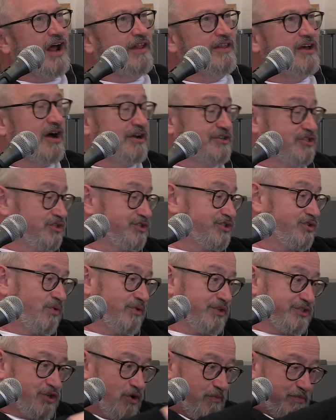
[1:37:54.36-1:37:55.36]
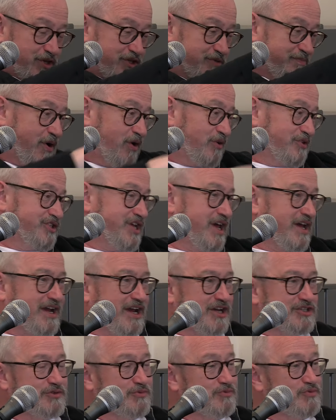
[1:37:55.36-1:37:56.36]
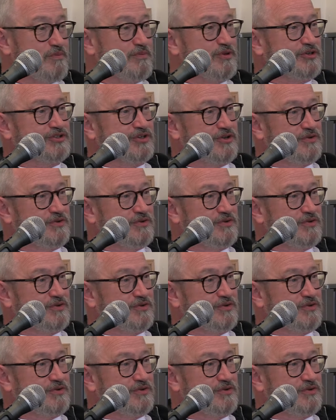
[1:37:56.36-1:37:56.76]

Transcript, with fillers: and I just saw at the top of the spiral staircase the was one the